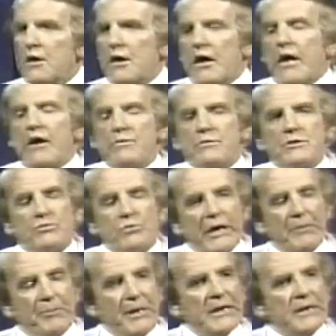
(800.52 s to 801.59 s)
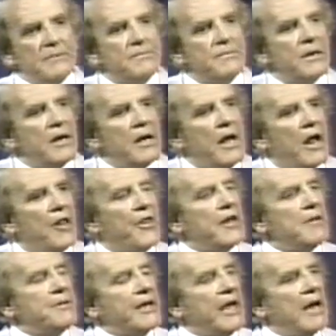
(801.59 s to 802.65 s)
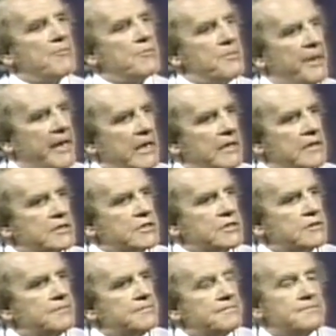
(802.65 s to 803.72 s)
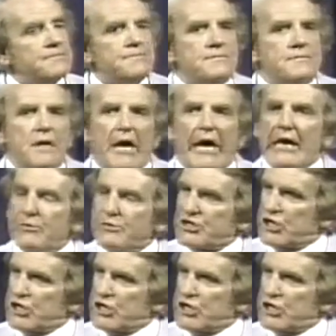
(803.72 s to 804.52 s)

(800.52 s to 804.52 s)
He was weeping, and then he became rebellious, and he was